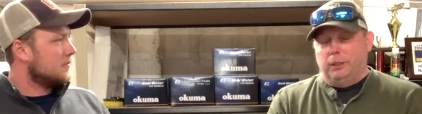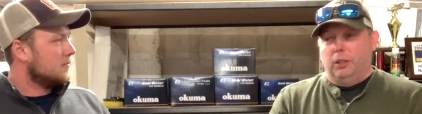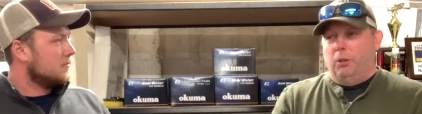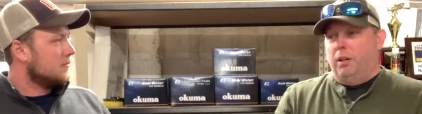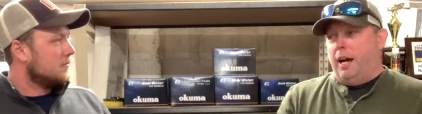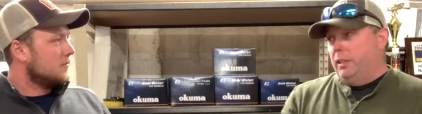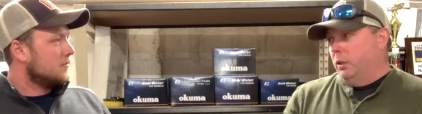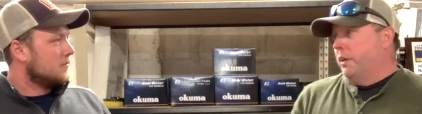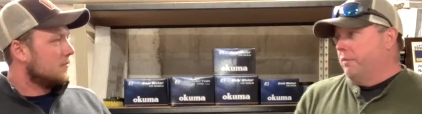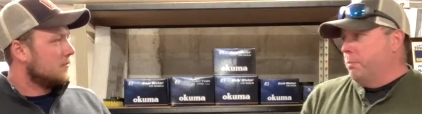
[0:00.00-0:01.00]
Speaker 1: So I
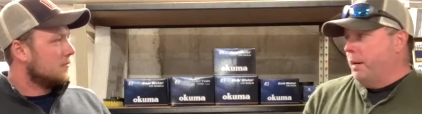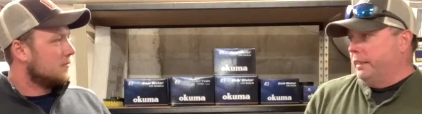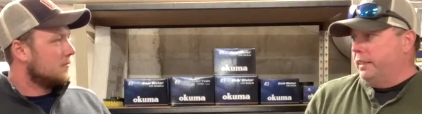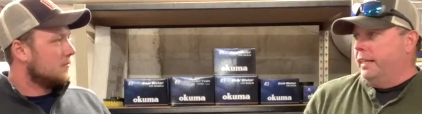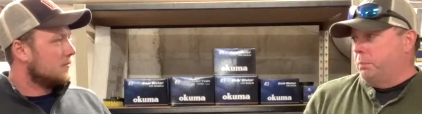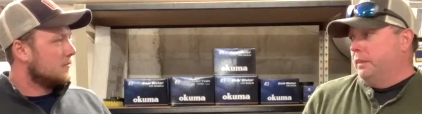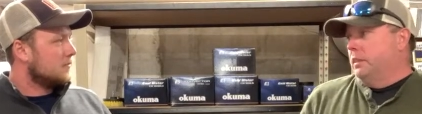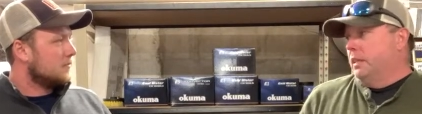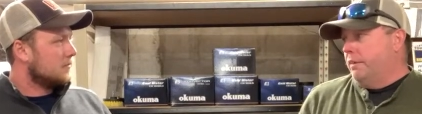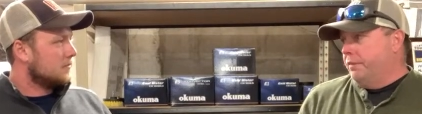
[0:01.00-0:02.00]
know the river bite has been
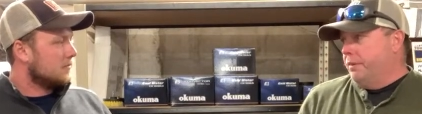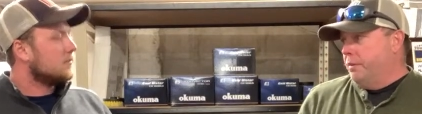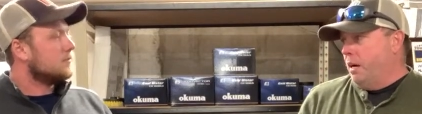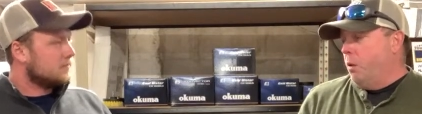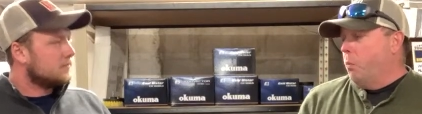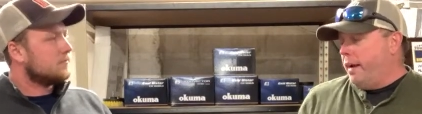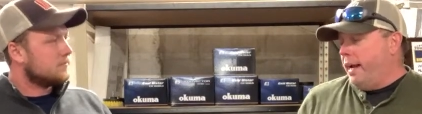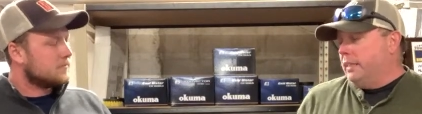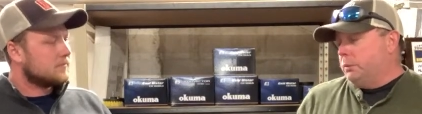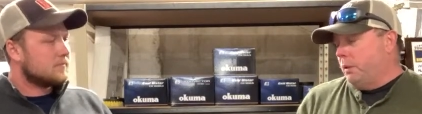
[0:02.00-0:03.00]
tough. Uh, what
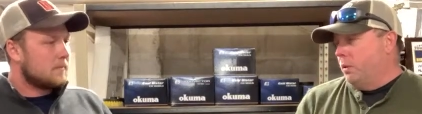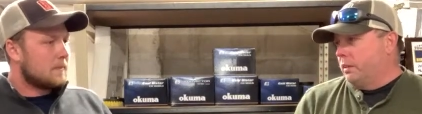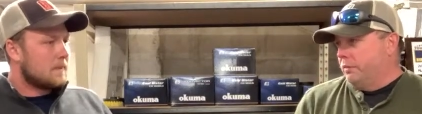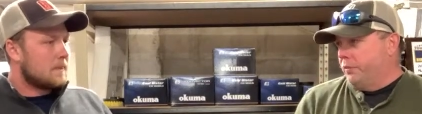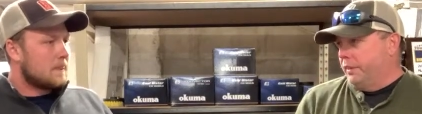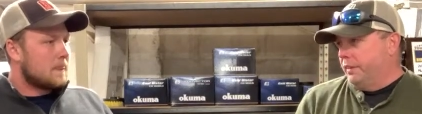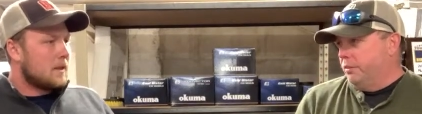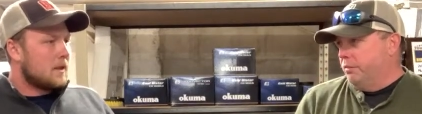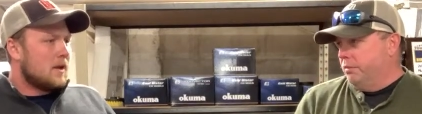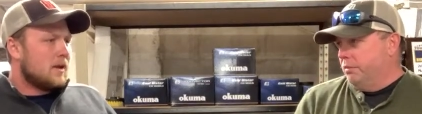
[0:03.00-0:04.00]
has been
Speaker 2: working for you,
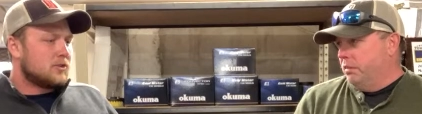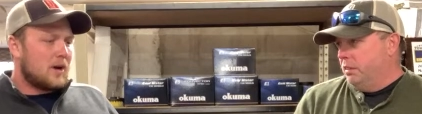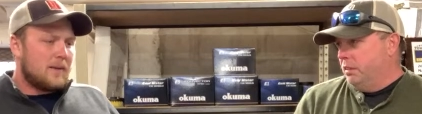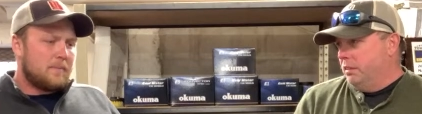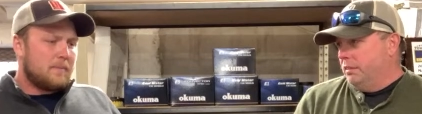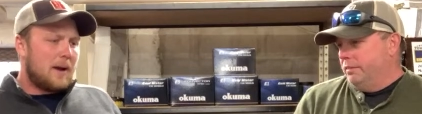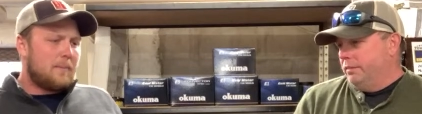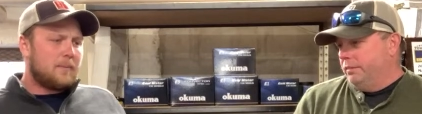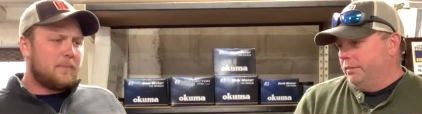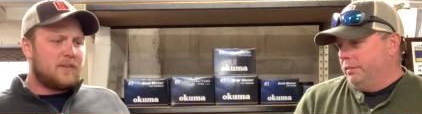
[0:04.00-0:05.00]
though? So I've,
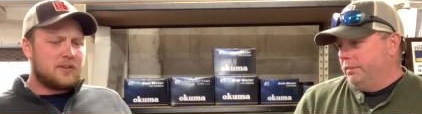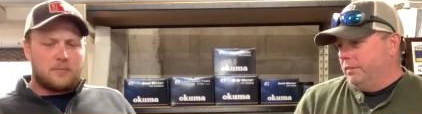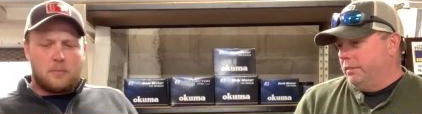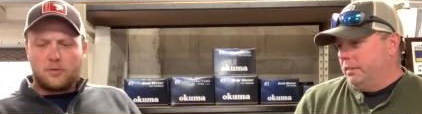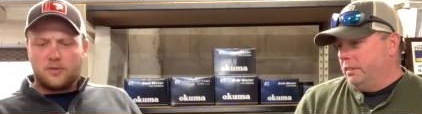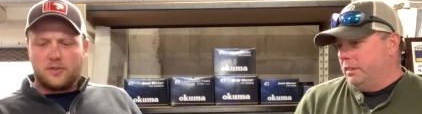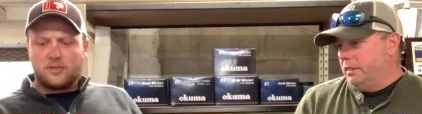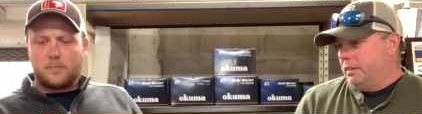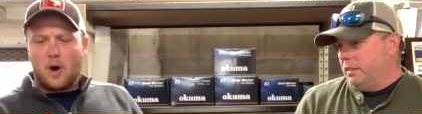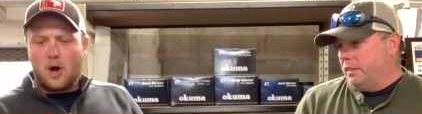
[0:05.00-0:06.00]
I've been fishing mostly
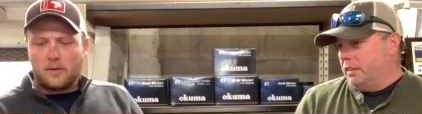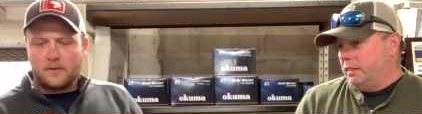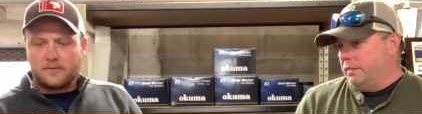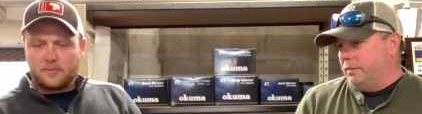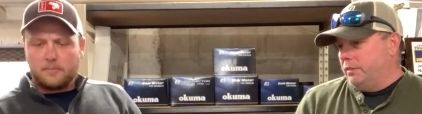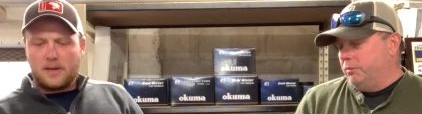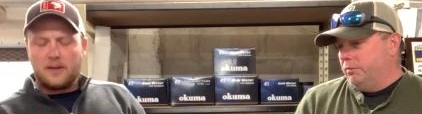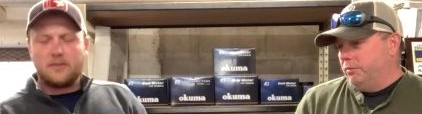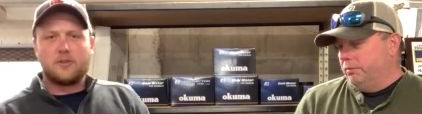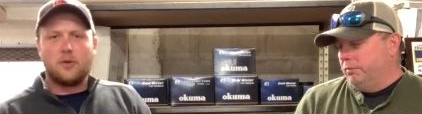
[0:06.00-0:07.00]
spawn, some
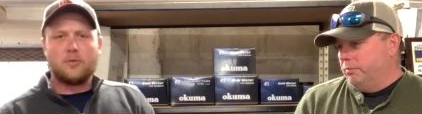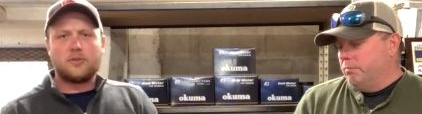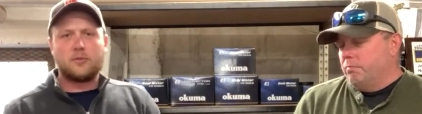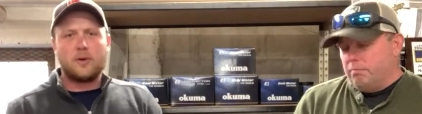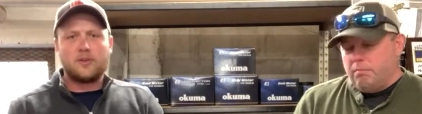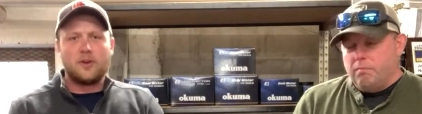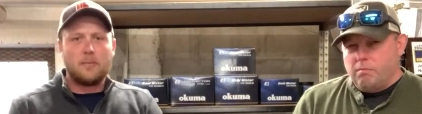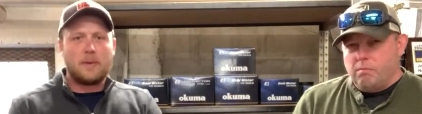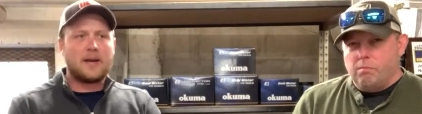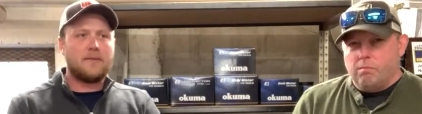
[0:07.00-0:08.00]
beads too, switching
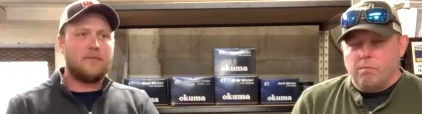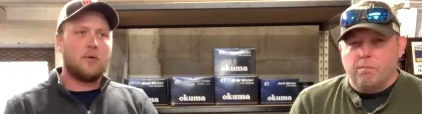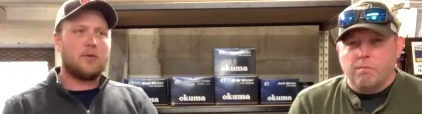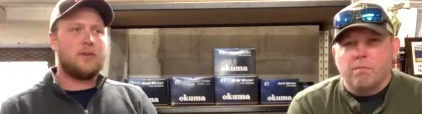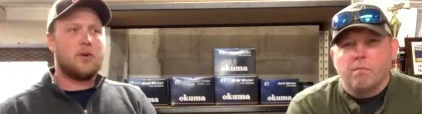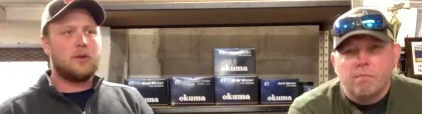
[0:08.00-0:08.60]
up back and forth. You know,